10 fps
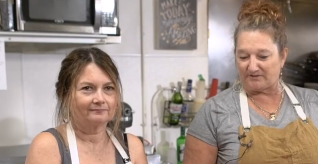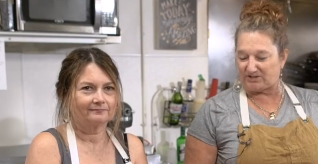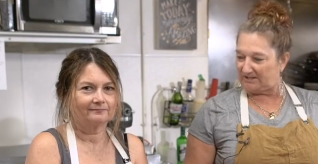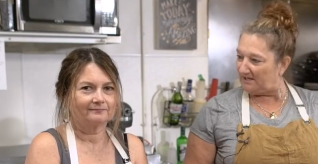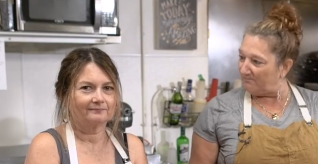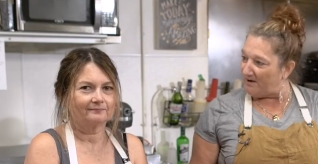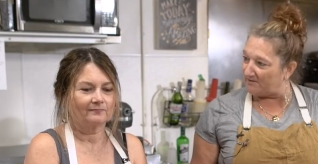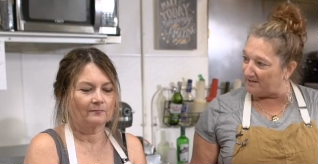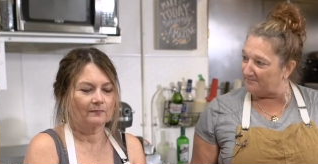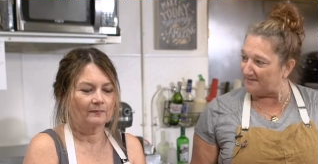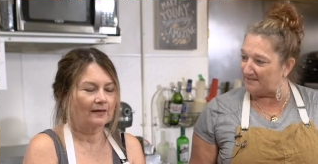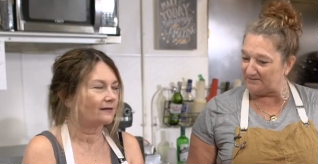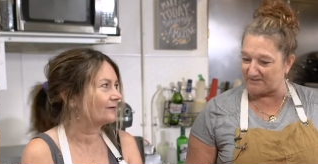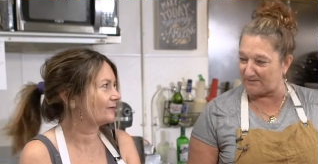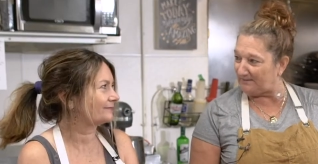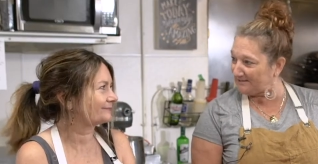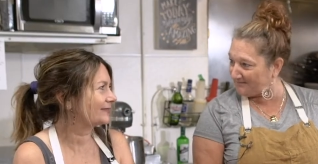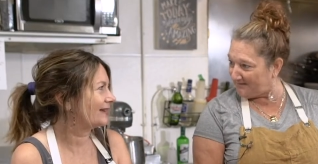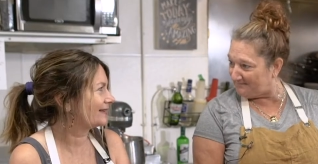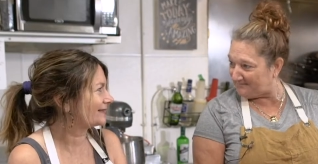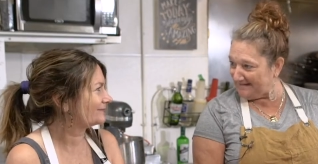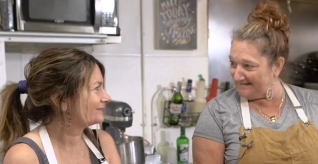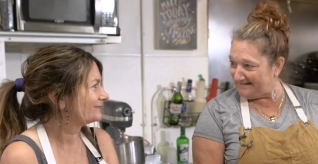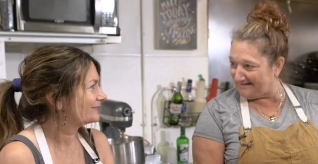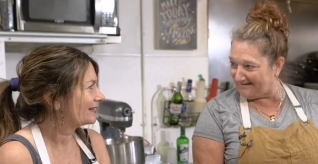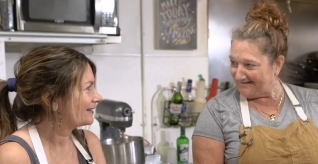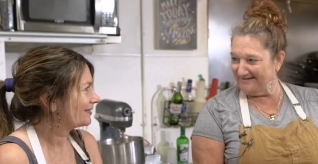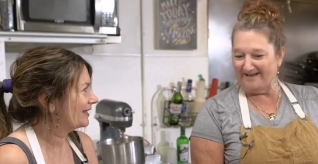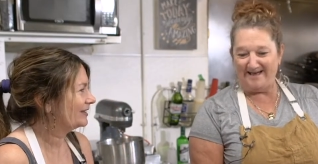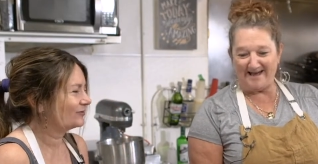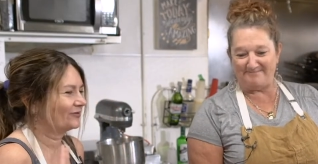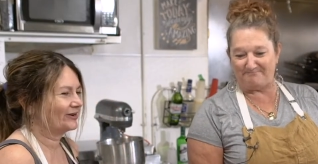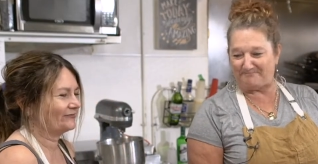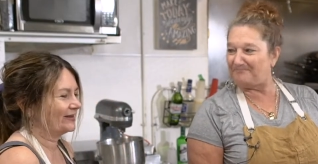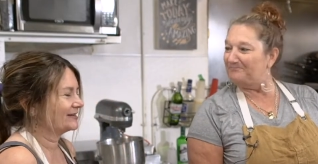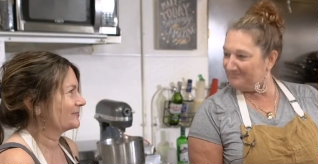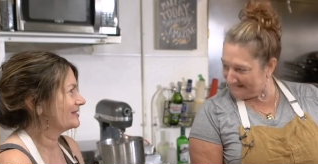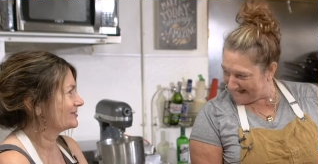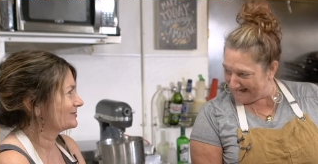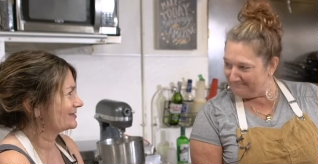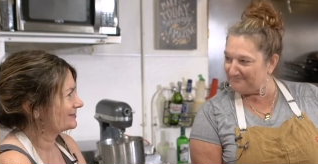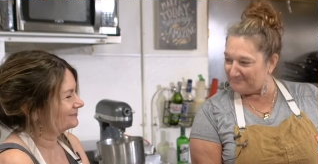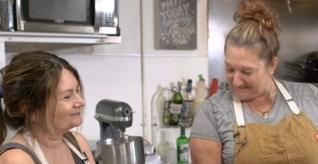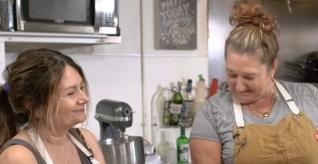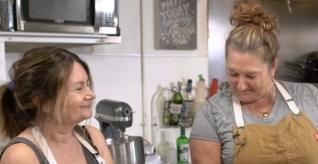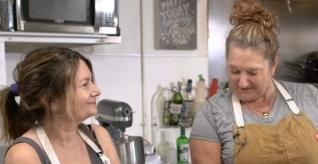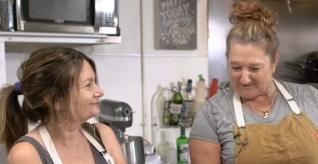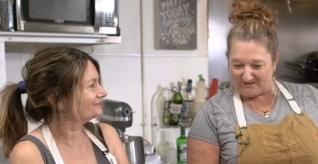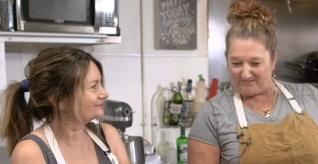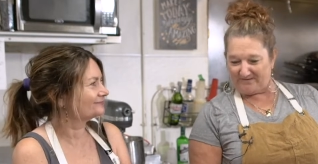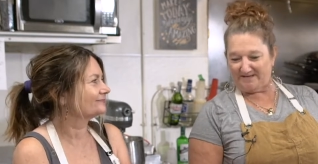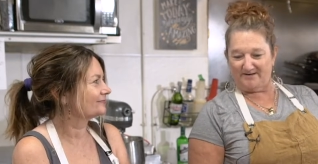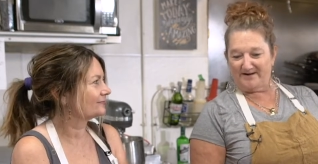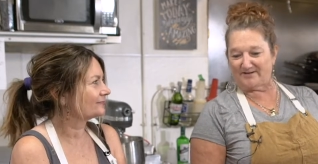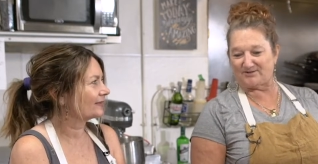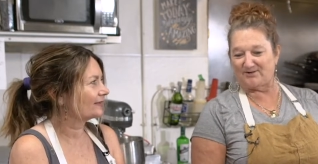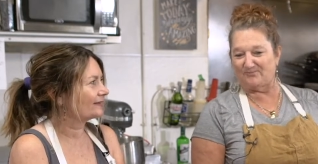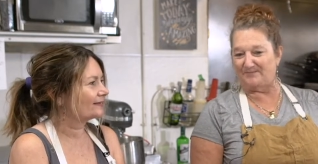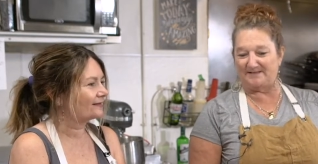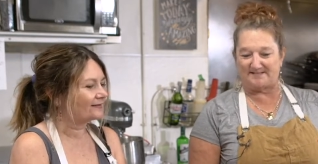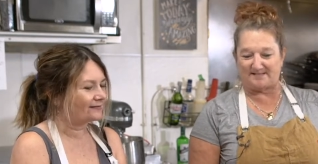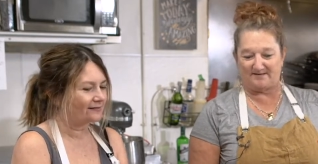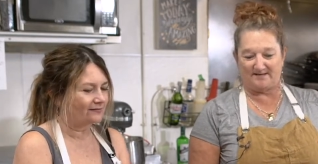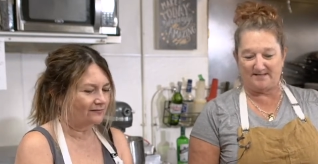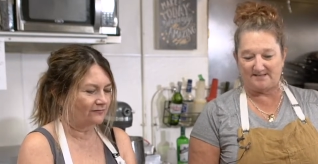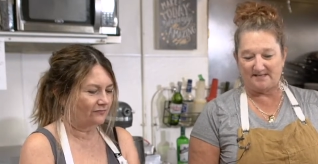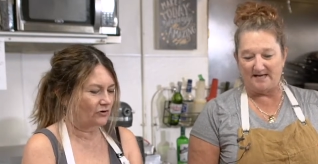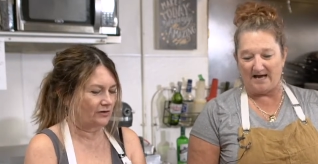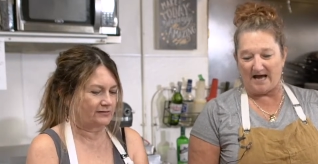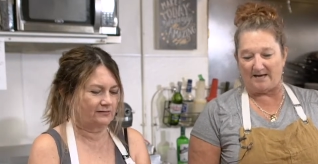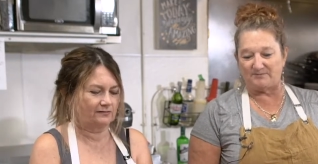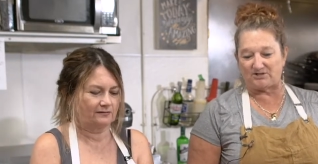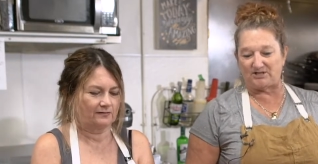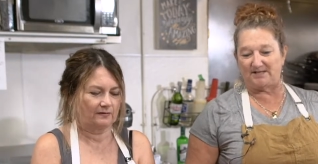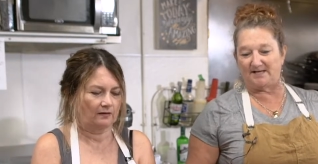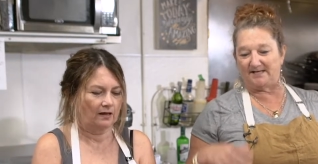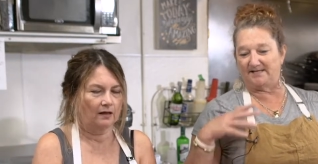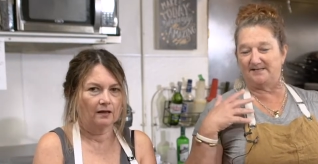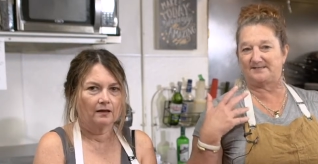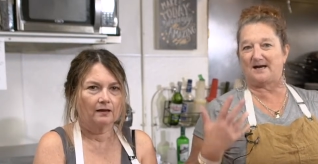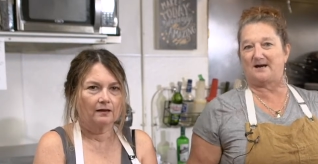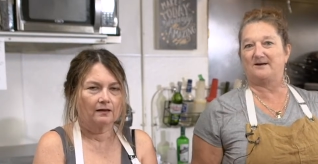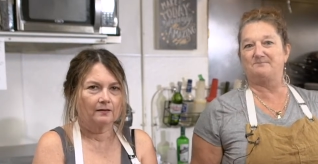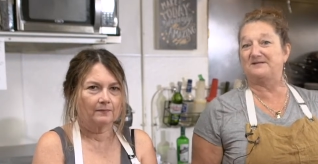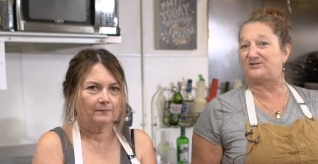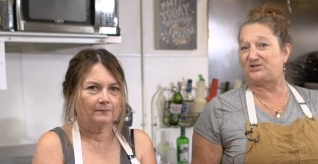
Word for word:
Speaker 1: Sheila, welcome. Thank you so oh, much for yeah. being here. Thank you and, for
Speaker 2: inviting me. And
Speaker 1: being a part of the International Women's Series. Of course. Um, Sheila is our Miss